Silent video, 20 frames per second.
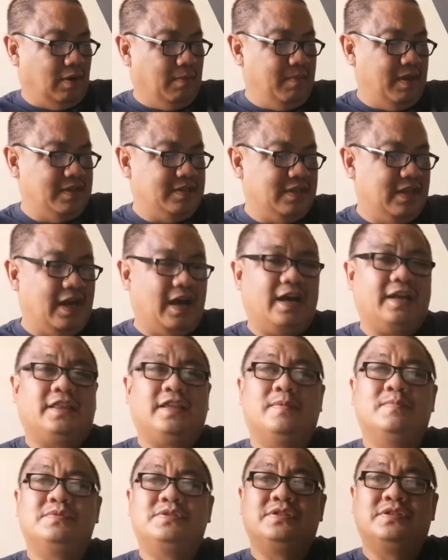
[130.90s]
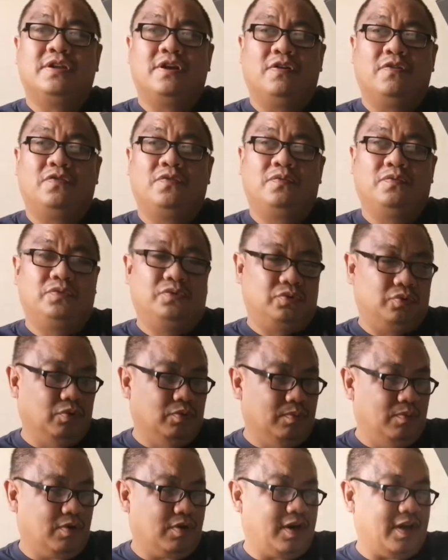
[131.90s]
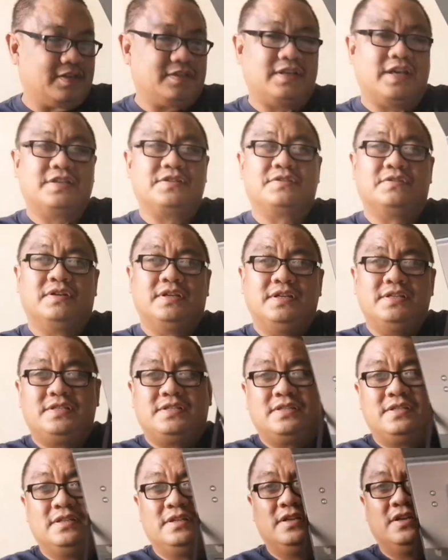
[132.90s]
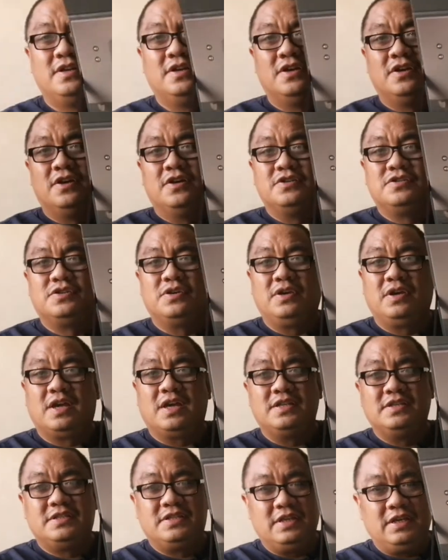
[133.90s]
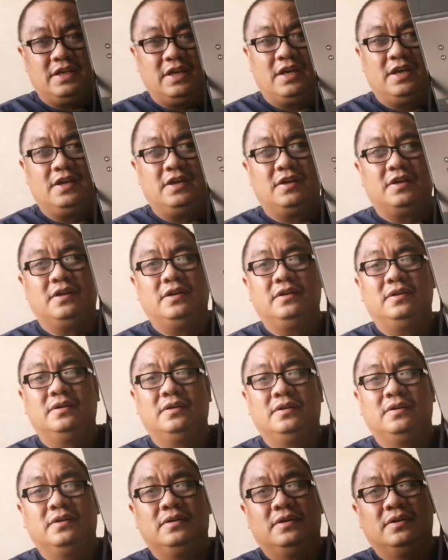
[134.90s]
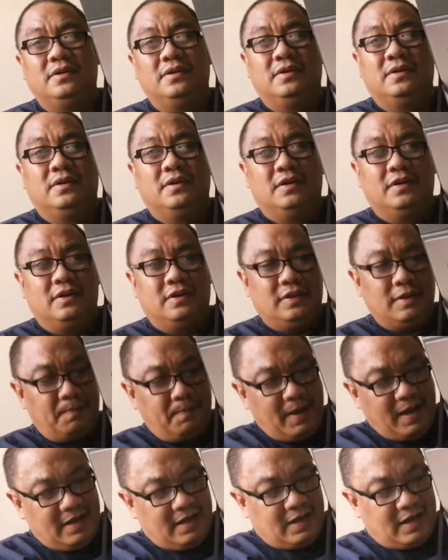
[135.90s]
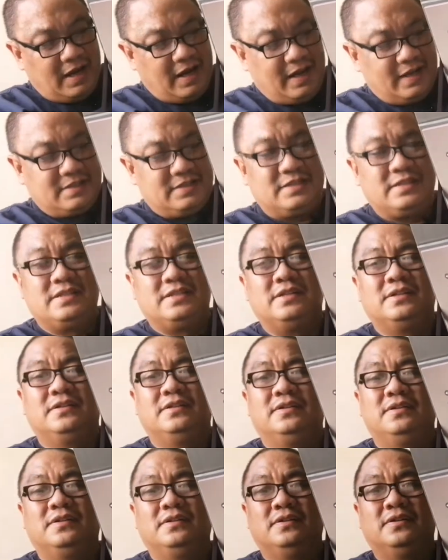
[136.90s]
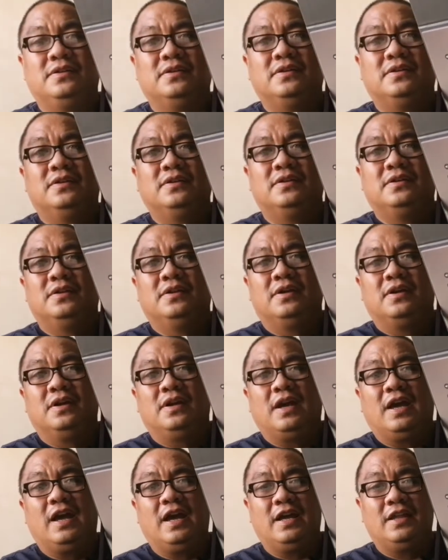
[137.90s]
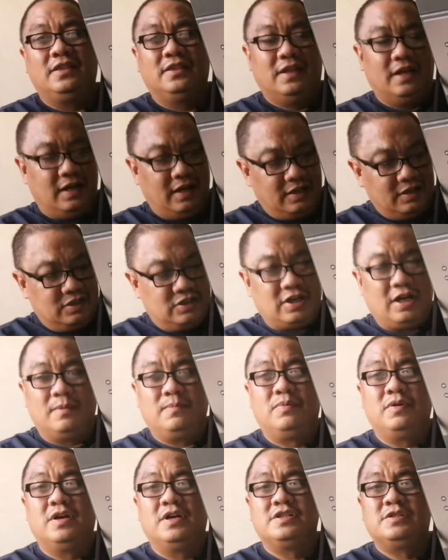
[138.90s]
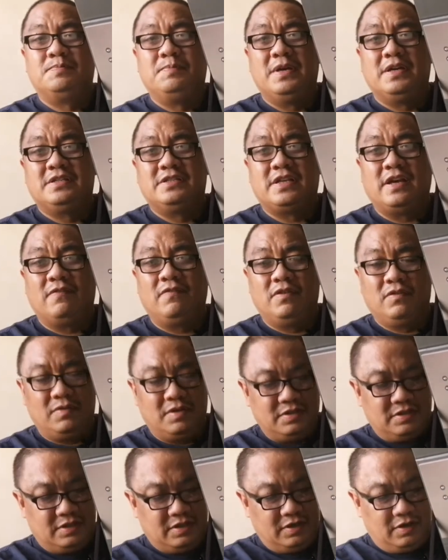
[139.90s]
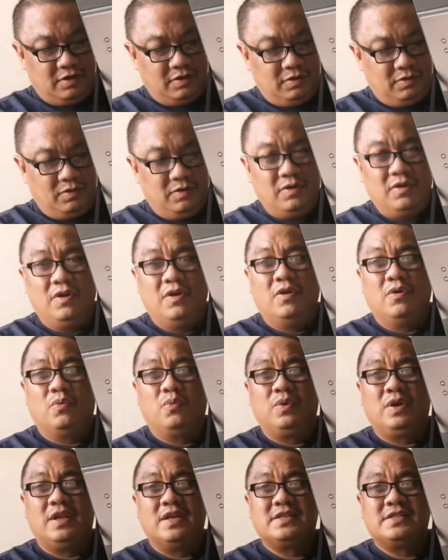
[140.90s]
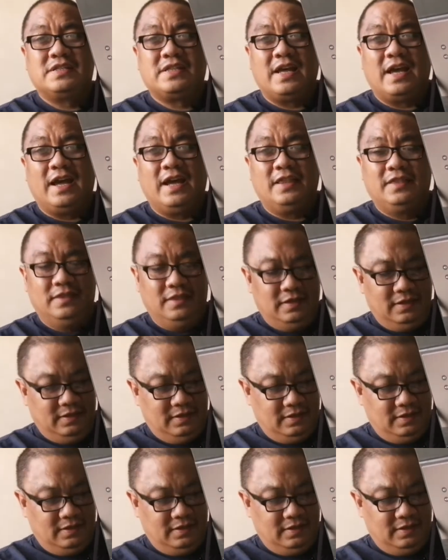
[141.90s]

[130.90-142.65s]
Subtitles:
amazing items. There are two more accessories. So you can see here the Panacast and the Jabra Speak 710 with a stand